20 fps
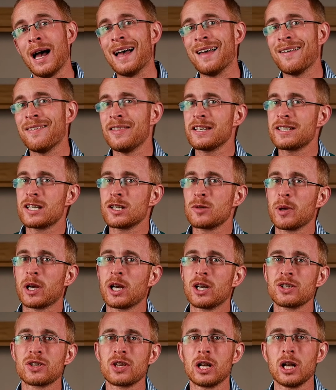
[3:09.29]
And this is
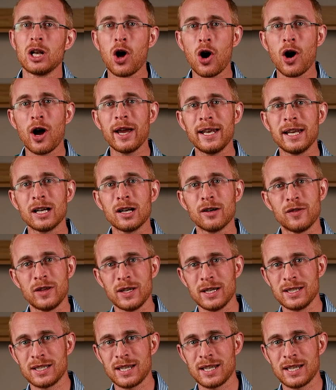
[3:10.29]
because the lining of the